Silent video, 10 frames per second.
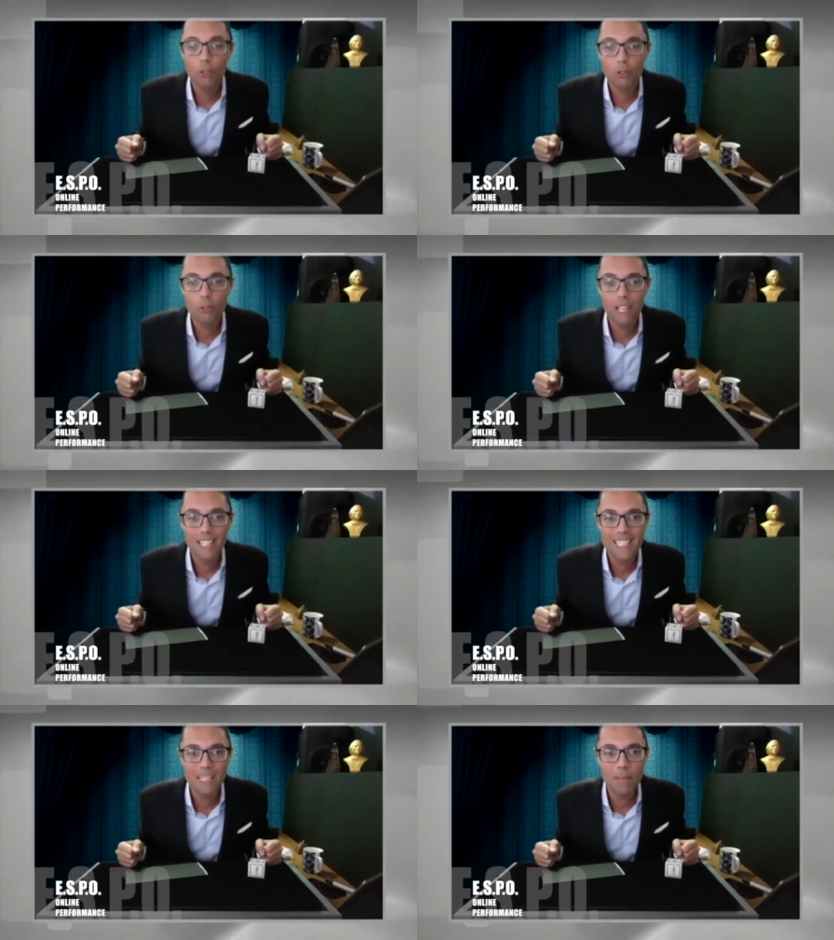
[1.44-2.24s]
try an
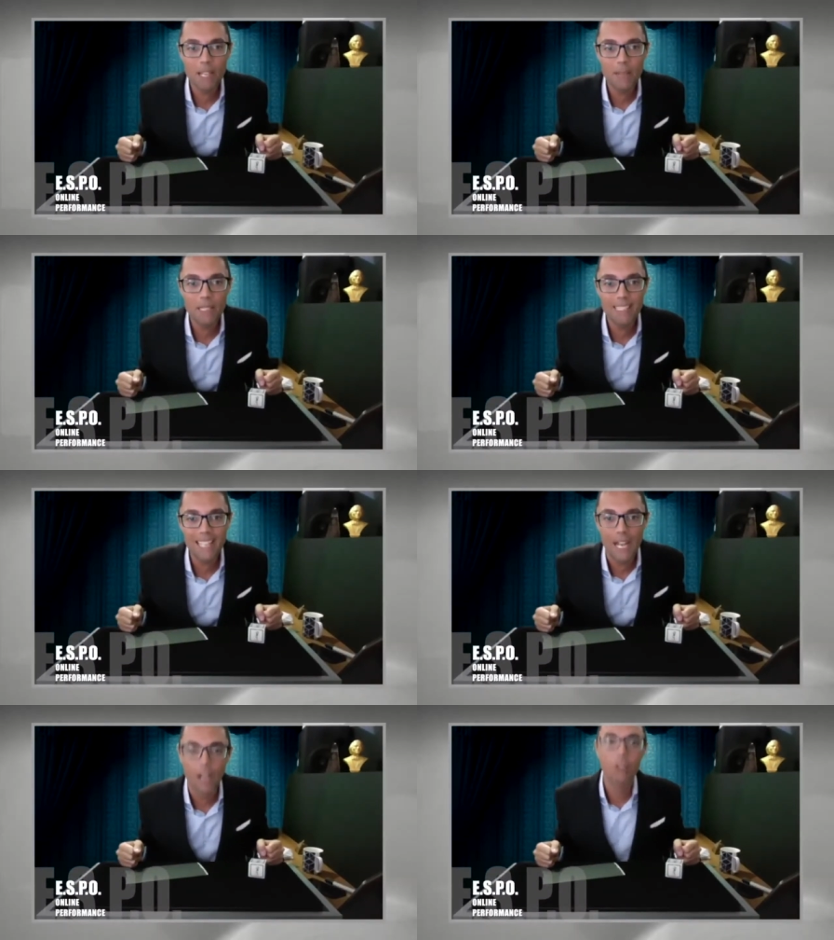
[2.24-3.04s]
experiment
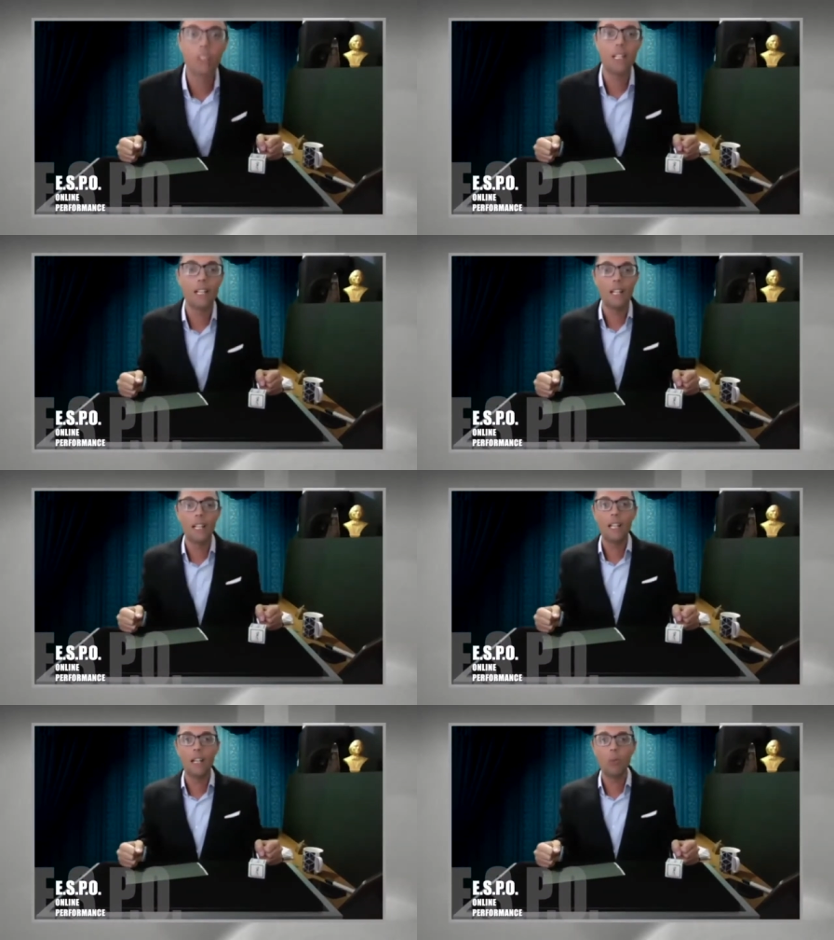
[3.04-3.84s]
now,
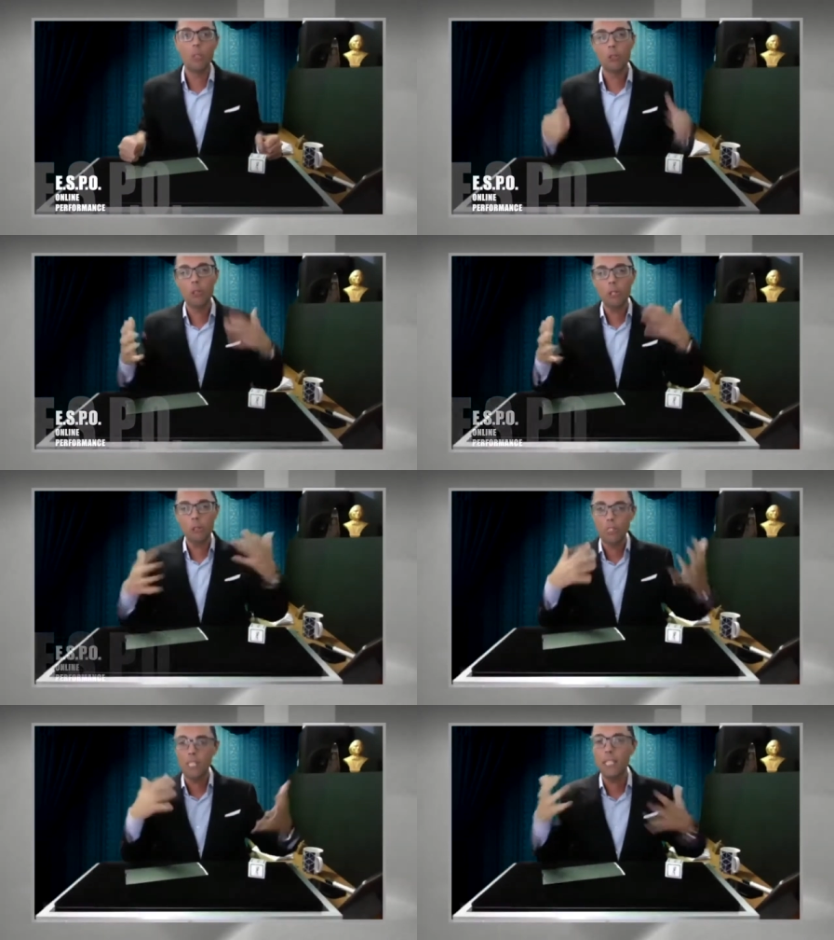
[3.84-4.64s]
uh, which we're going
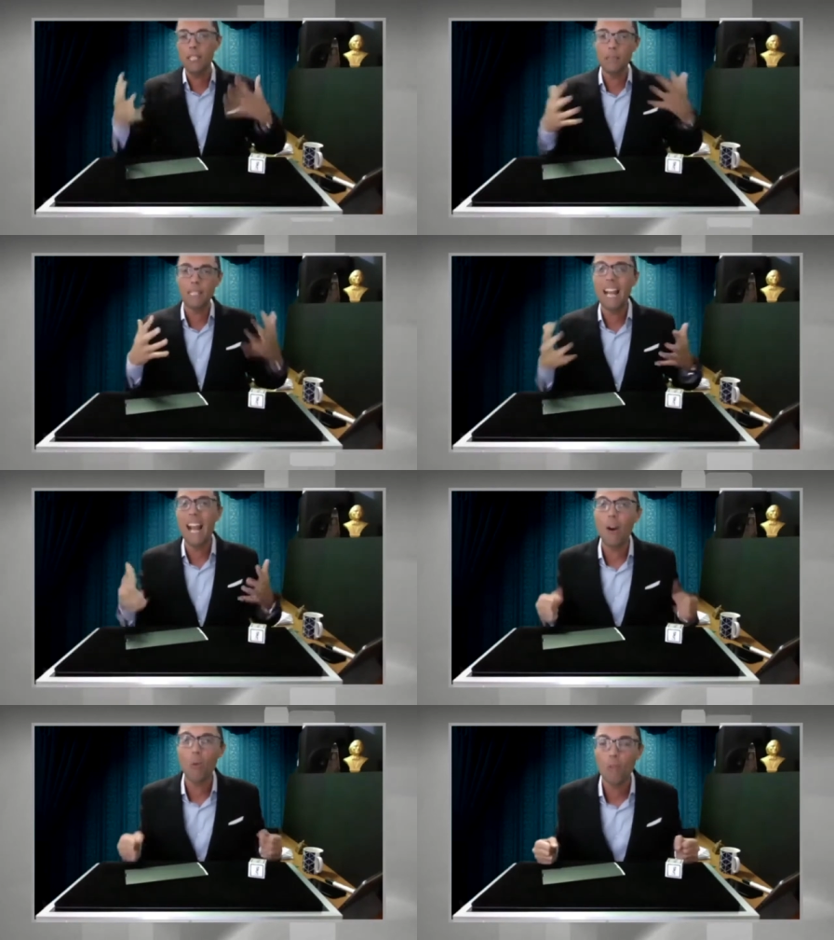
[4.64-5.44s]
to see a little bit
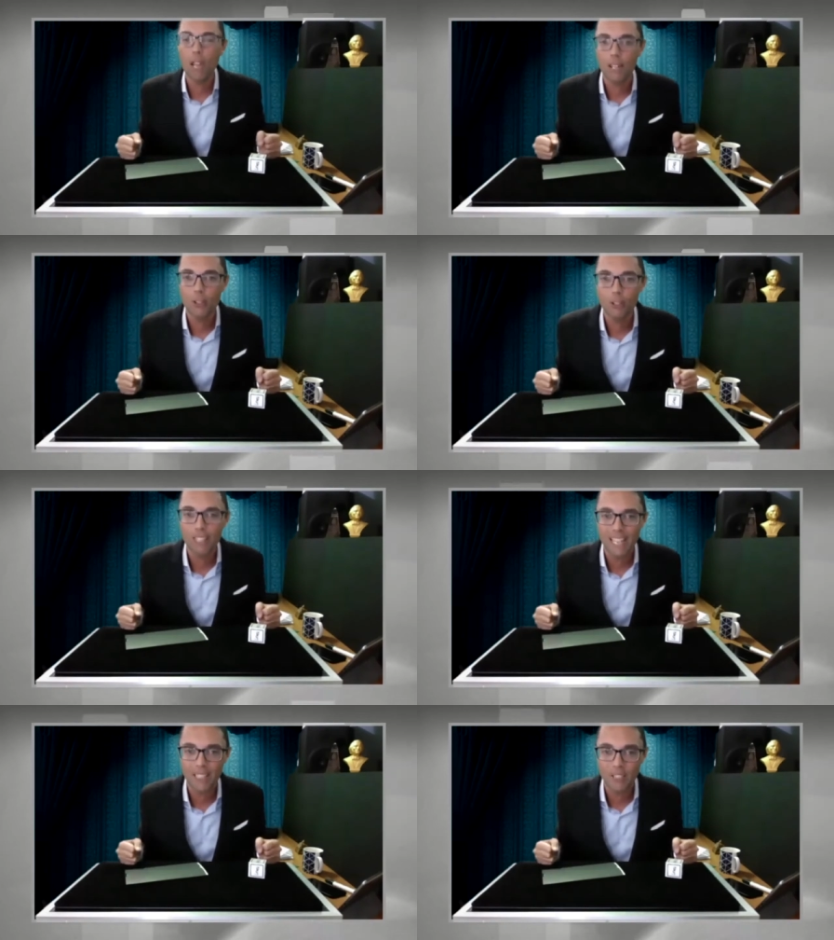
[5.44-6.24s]
how we are
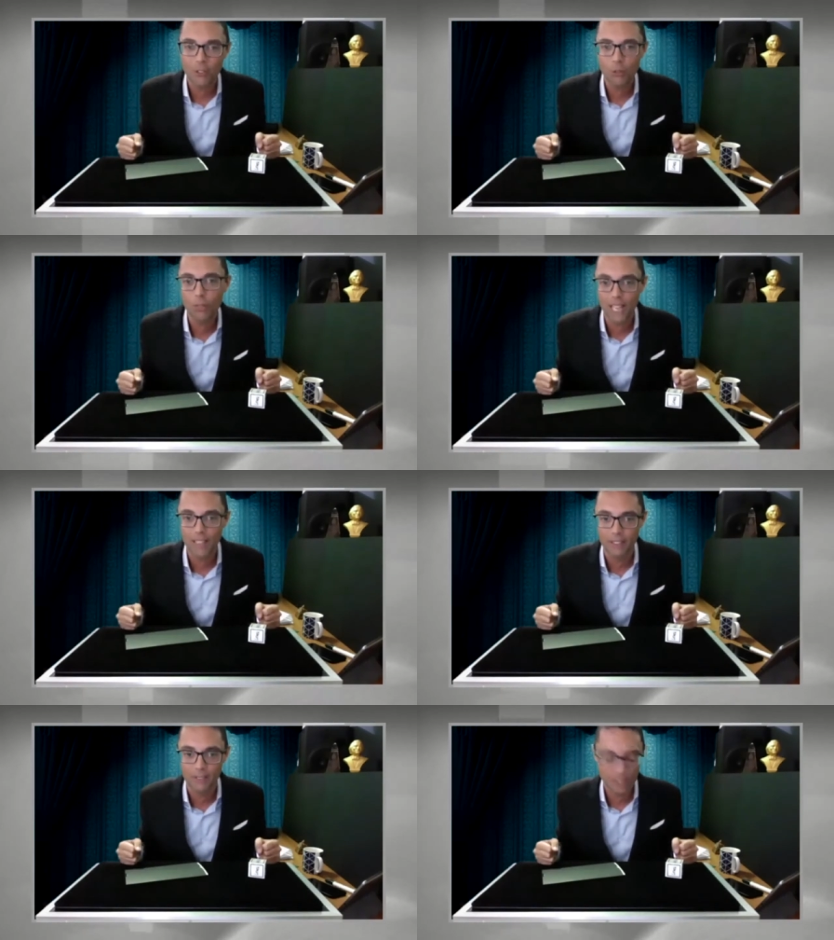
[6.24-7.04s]
connected
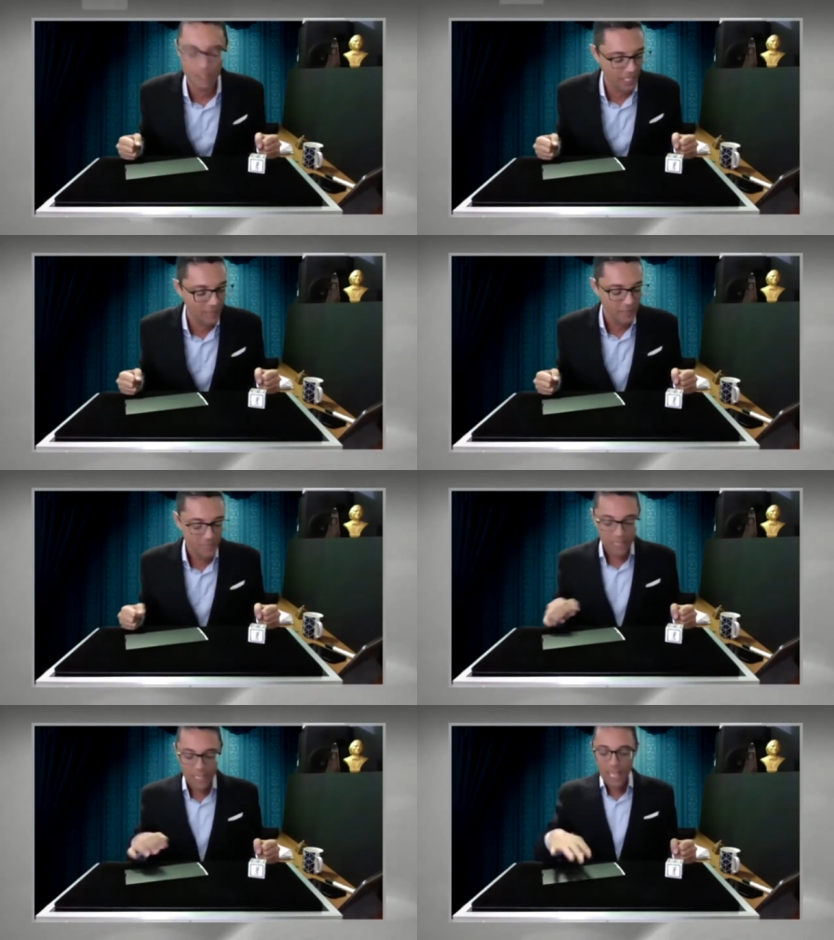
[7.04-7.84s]
together, okay?
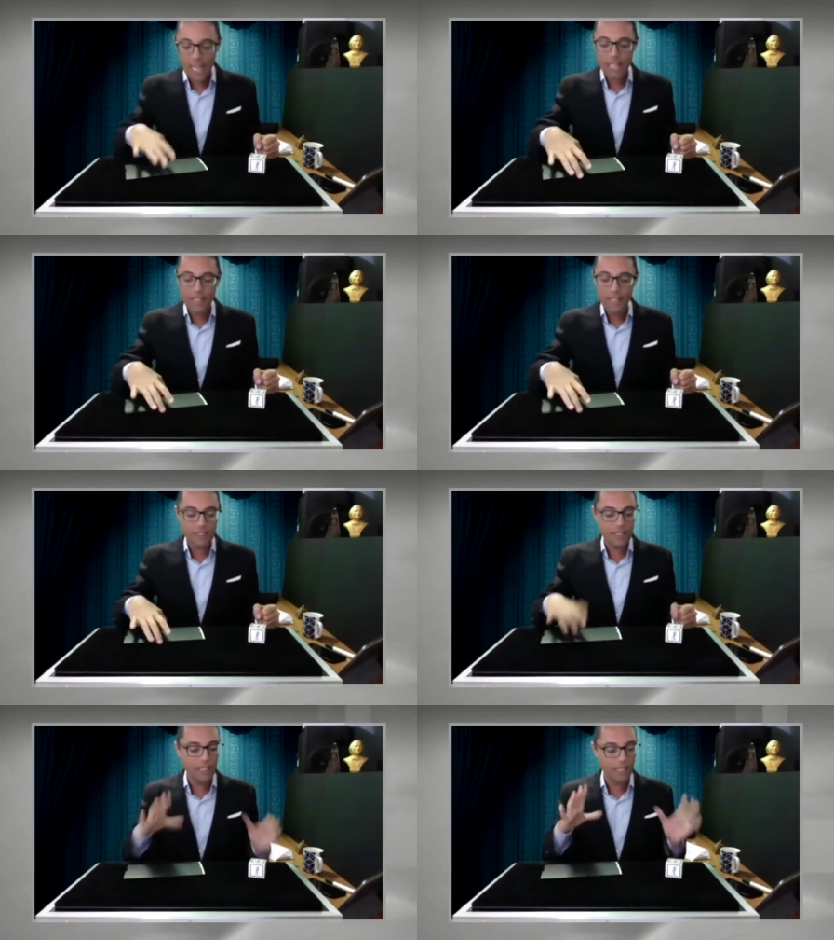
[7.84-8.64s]
And
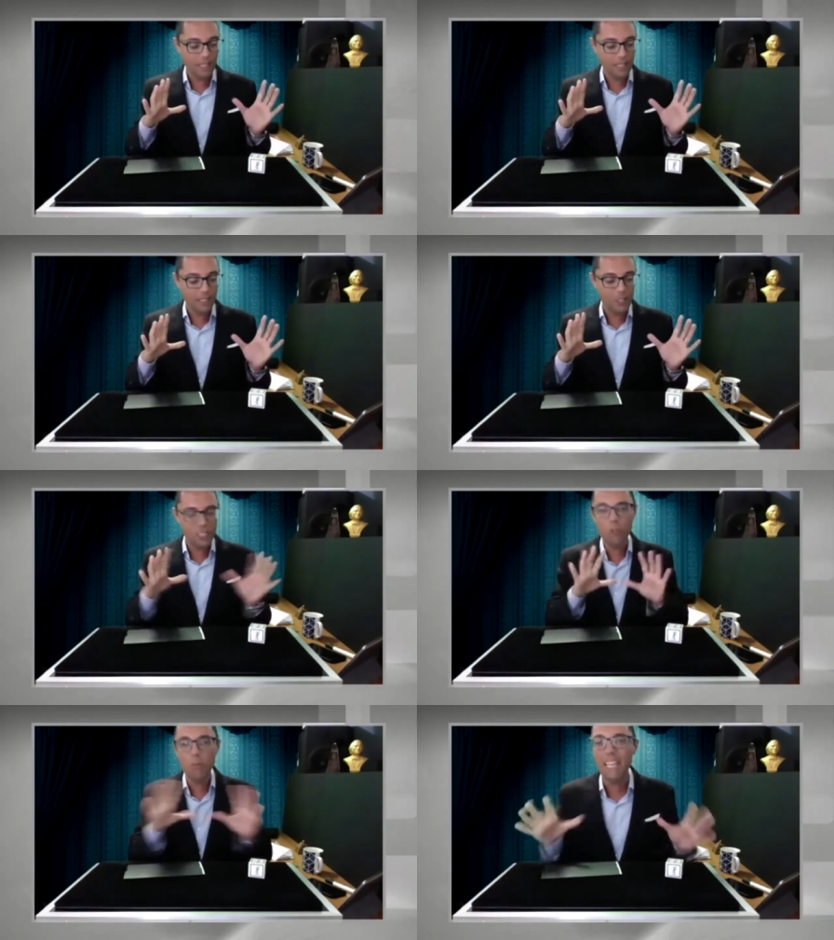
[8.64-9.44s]

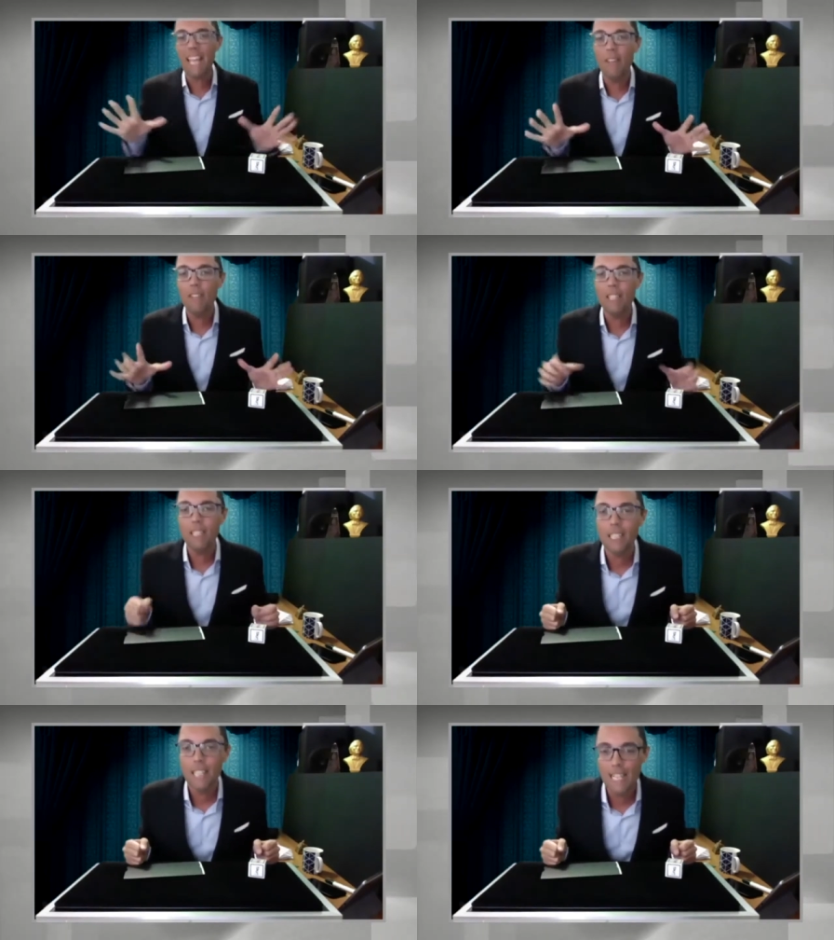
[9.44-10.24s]
just to make
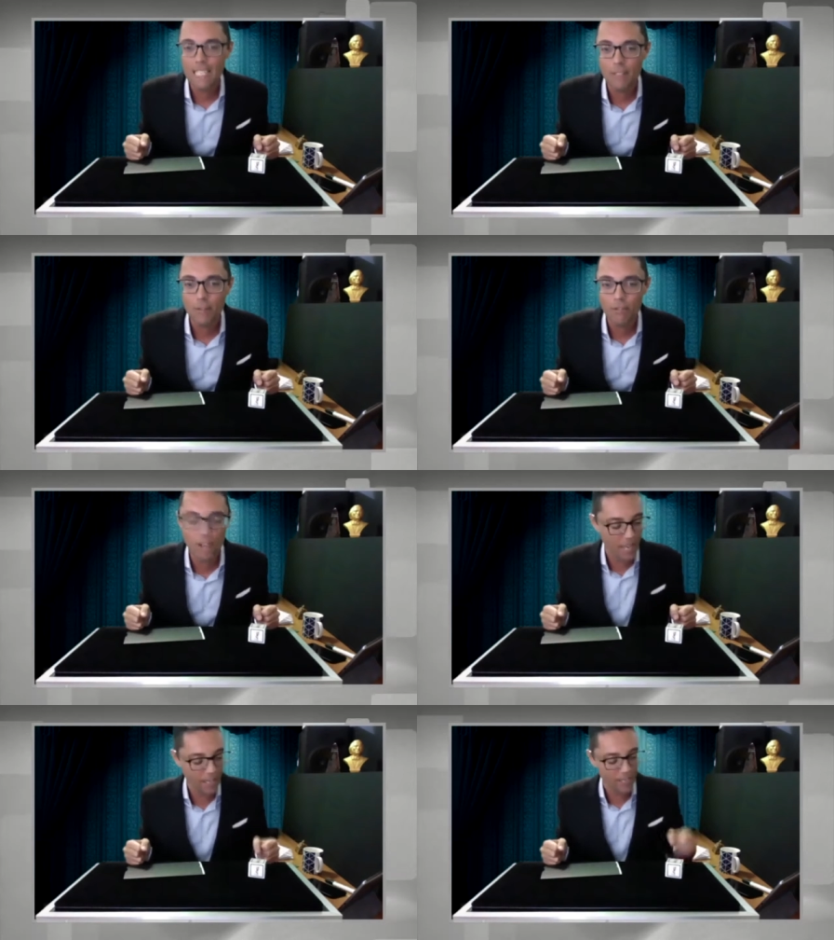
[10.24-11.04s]
everything nice and
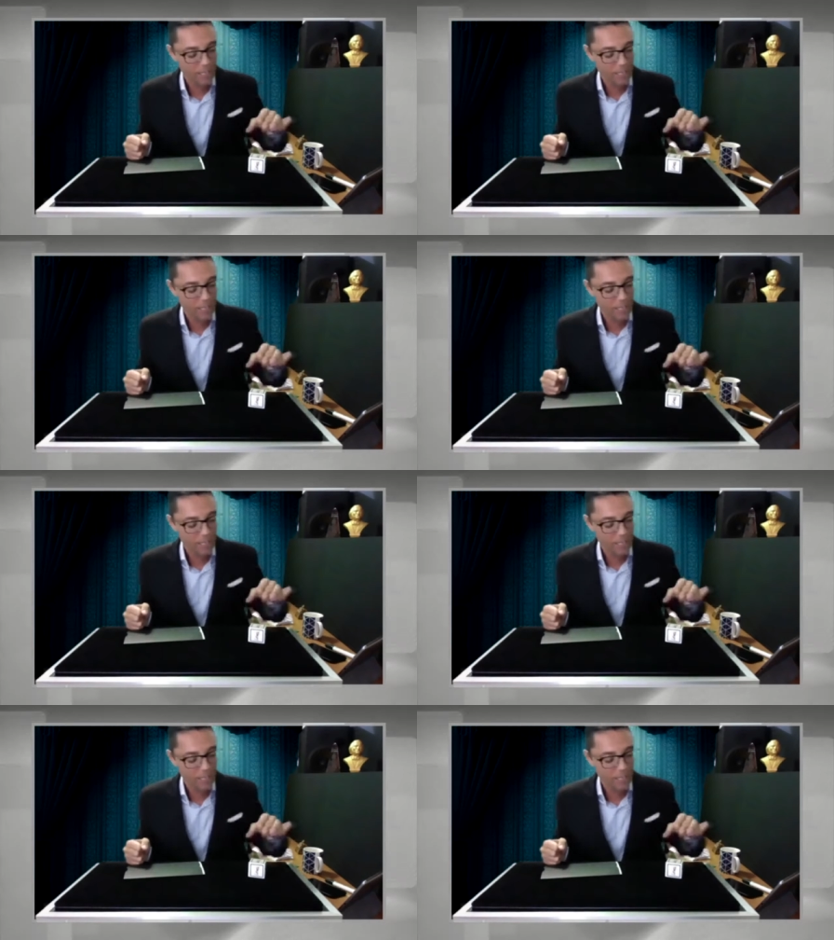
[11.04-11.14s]
fair,